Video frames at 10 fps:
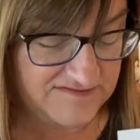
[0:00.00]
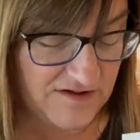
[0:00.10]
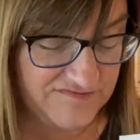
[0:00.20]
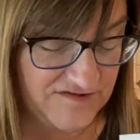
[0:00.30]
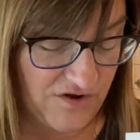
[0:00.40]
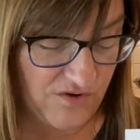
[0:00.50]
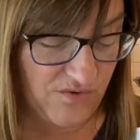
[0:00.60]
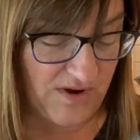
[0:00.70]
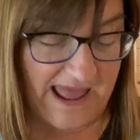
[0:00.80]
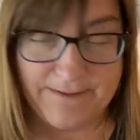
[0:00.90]

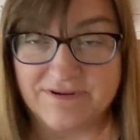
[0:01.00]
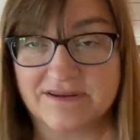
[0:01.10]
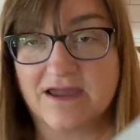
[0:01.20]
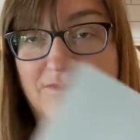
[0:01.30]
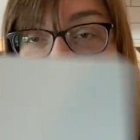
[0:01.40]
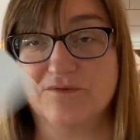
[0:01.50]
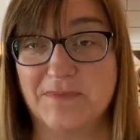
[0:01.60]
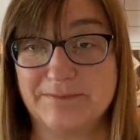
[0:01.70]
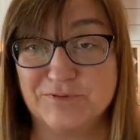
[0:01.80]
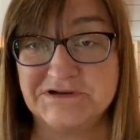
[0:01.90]
also happen to come from
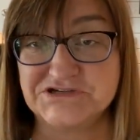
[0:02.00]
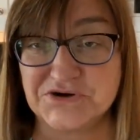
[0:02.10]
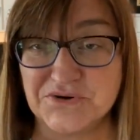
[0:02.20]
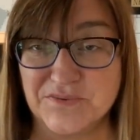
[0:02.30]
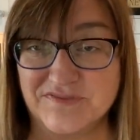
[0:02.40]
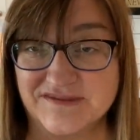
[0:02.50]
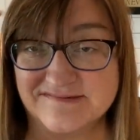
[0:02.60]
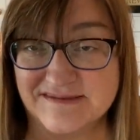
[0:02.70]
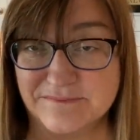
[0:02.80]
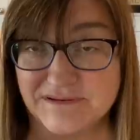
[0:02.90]
my printer when they
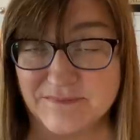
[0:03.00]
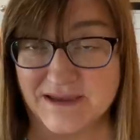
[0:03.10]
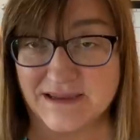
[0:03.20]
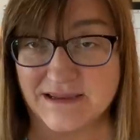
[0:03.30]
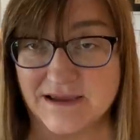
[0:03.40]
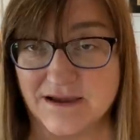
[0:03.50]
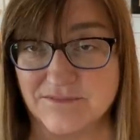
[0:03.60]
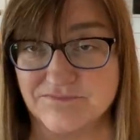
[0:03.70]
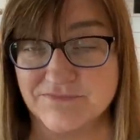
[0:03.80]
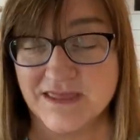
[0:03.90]
send me my
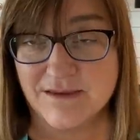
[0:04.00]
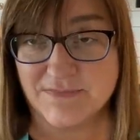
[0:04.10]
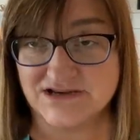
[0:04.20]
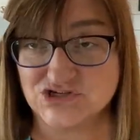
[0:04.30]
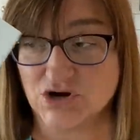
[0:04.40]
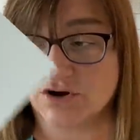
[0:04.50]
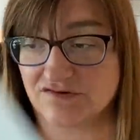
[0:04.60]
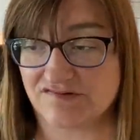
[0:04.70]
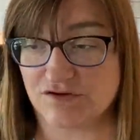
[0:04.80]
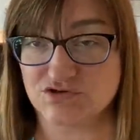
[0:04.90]
um, my
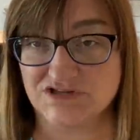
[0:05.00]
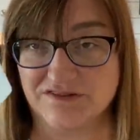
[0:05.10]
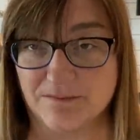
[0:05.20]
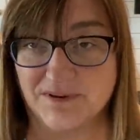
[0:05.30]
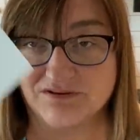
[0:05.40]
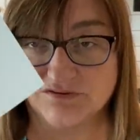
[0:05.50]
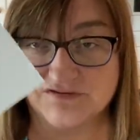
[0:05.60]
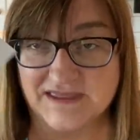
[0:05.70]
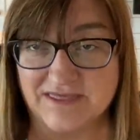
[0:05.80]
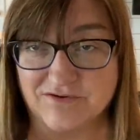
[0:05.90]
charts. Usually they're bundled
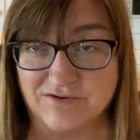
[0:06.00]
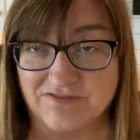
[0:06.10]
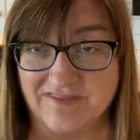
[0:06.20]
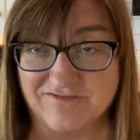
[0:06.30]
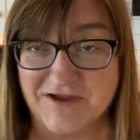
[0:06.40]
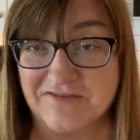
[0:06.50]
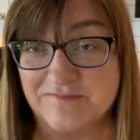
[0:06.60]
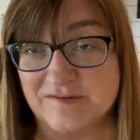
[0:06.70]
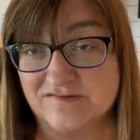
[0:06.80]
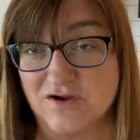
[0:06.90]
together and then they've got this
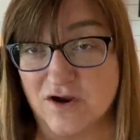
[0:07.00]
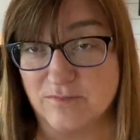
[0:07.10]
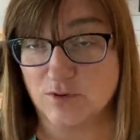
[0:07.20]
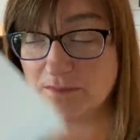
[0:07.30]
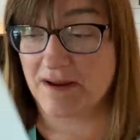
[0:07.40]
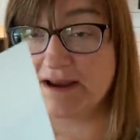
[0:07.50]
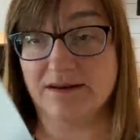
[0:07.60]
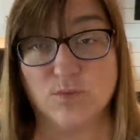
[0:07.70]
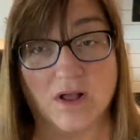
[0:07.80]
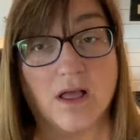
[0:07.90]
piece of cardboard behind
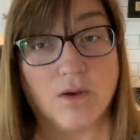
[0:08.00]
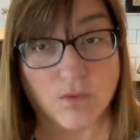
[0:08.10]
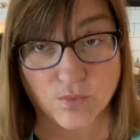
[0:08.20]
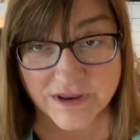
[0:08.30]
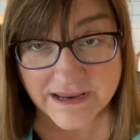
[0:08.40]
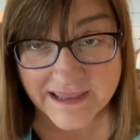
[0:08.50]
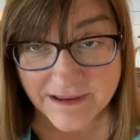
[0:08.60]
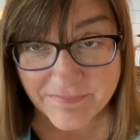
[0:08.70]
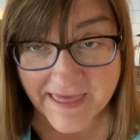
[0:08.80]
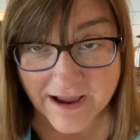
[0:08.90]
them. Well, we
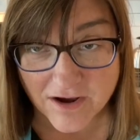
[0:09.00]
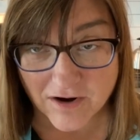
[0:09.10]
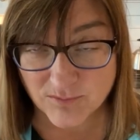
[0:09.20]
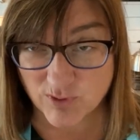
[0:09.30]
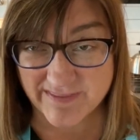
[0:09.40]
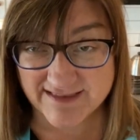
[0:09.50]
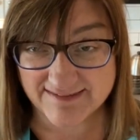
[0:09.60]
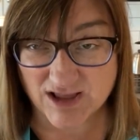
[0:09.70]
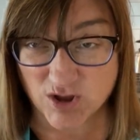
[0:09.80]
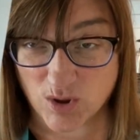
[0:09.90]
keep that cardboard. That's
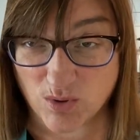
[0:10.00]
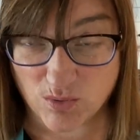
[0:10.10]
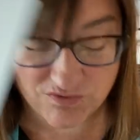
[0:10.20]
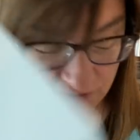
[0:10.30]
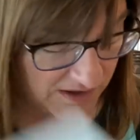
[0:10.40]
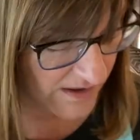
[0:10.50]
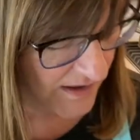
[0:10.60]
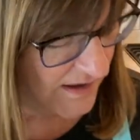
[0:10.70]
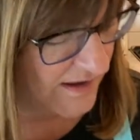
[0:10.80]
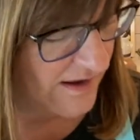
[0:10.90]
like gold.
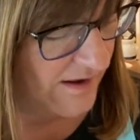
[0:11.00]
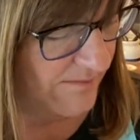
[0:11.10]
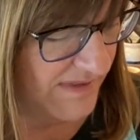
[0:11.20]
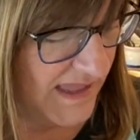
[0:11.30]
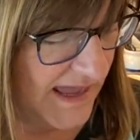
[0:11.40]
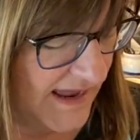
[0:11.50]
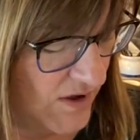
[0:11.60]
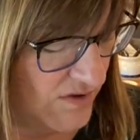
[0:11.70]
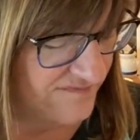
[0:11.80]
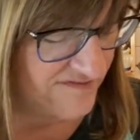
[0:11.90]
Um, I
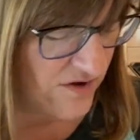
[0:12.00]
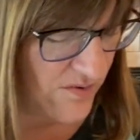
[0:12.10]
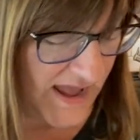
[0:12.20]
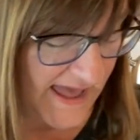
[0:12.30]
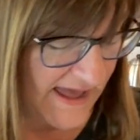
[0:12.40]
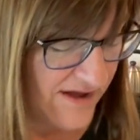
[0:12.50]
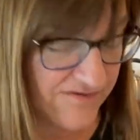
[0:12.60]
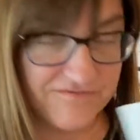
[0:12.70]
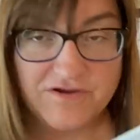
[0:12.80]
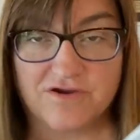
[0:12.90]
also
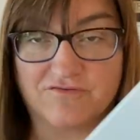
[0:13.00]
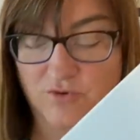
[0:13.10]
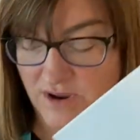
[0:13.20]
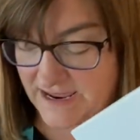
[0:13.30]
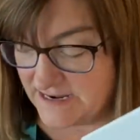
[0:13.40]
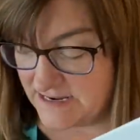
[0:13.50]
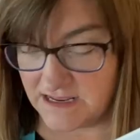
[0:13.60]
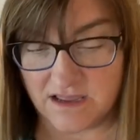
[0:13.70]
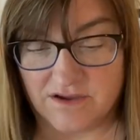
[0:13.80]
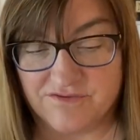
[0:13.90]
have a variety
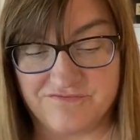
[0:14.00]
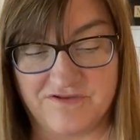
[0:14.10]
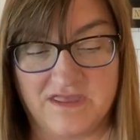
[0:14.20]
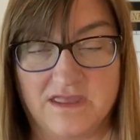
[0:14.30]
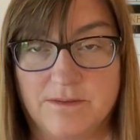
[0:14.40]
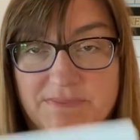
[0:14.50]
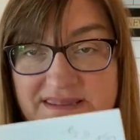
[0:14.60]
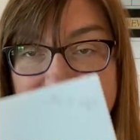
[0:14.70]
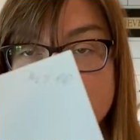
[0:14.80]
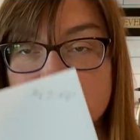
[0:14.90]
of
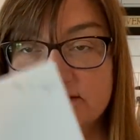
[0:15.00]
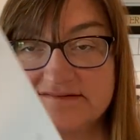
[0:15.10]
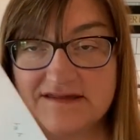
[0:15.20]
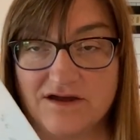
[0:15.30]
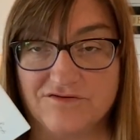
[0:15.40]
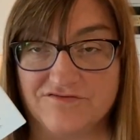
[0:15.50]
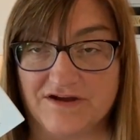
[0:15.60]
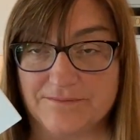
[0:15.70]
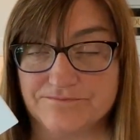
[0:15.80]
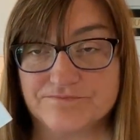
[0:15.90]
pieces of,
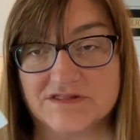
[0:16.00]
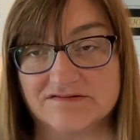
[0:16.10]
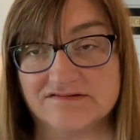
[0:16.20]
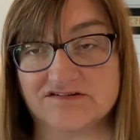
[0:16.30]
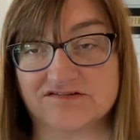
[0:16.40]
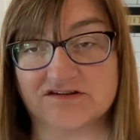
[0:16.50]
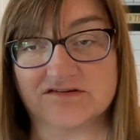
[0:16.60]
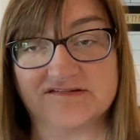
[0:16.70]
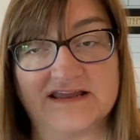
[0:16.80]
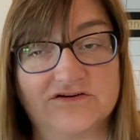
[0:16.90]
um, this is just a
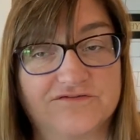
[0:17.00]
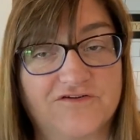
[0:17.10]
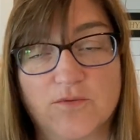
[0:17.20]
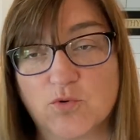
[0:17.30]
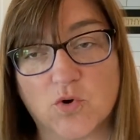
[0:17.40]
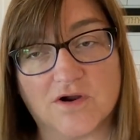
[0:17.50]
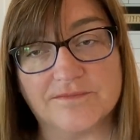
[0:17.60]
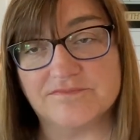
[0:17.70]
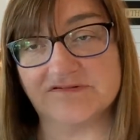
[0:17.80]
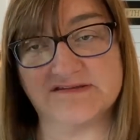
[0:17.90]
standard foam
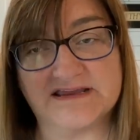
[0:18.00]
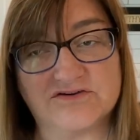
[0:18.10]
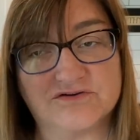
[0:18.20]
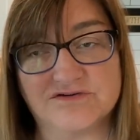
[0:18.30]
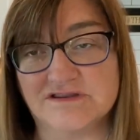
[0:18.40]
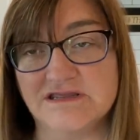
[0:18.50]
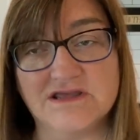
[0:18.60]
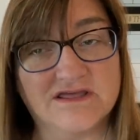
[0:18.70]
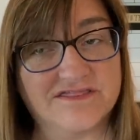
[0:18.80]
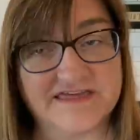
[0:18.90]
core, standard
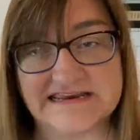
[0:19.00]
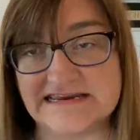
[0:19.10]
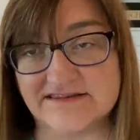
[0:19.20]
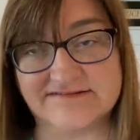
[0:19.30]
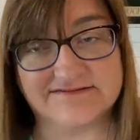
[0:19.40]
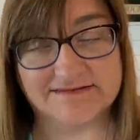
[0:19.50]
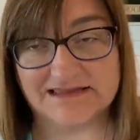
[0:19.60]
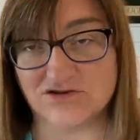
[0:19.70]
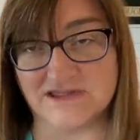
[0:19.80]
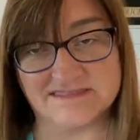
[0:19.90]
thickness,
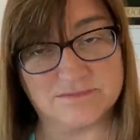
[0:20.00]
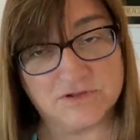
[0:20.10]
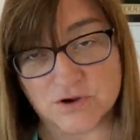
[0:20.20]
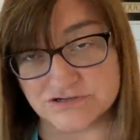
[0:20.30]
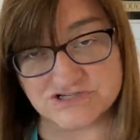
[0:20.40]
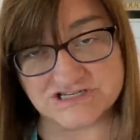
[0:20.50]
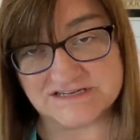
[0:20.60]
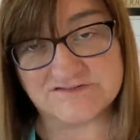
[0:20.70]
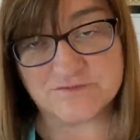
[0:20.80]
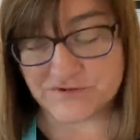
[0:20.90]
like you get the large
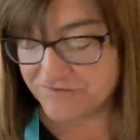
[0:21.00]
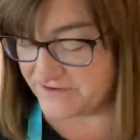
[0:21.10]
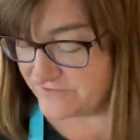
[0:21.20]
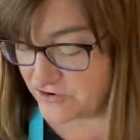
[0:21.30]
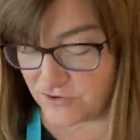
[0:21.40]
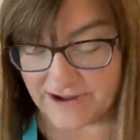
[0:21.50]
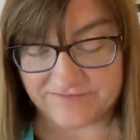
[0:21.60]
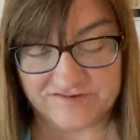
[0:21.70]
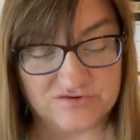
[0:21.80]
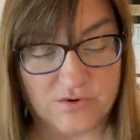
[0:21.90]
sheets from your favorite
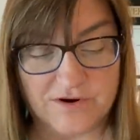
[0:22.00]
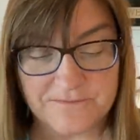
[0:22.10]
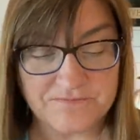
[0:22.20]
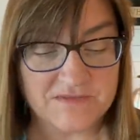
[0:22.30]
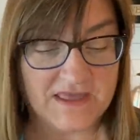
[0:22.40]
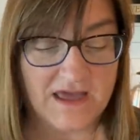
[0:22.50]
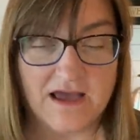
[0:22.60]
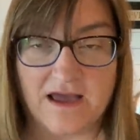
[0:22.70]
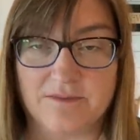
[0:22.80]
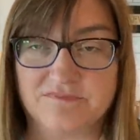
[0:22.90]
craft store.
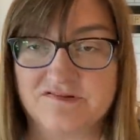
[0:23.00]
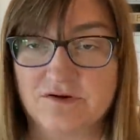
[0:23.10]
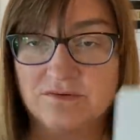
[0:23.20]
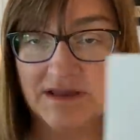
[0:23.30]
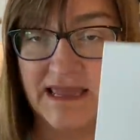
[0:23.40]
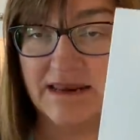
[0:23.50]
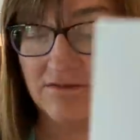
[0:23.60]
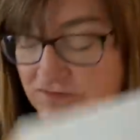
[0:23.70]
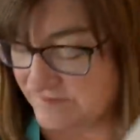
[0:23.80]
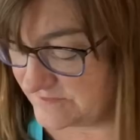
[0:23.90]
Um, so
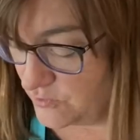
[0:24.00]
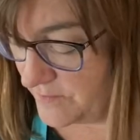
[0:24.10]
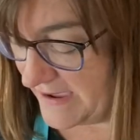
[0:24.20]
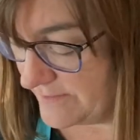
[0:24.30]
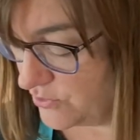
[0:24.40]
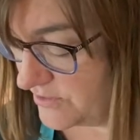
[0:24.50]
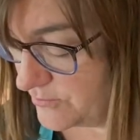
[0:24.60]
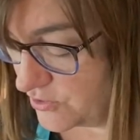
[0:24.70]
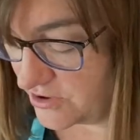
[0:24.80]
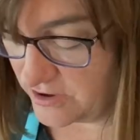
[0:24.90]
again, just more mat board,
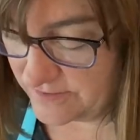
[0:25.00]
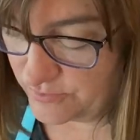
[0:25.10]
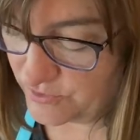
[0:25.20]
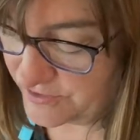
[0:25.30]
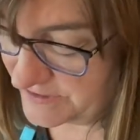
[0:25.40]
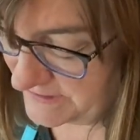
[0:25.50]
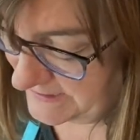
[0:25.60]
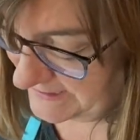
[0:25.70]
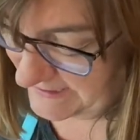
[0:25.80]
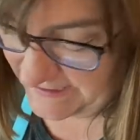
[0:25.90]
more cardboard,
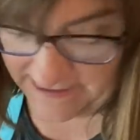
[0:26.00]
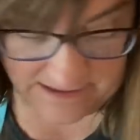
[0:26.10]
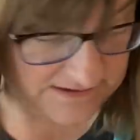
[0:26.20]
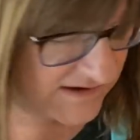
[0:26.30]
and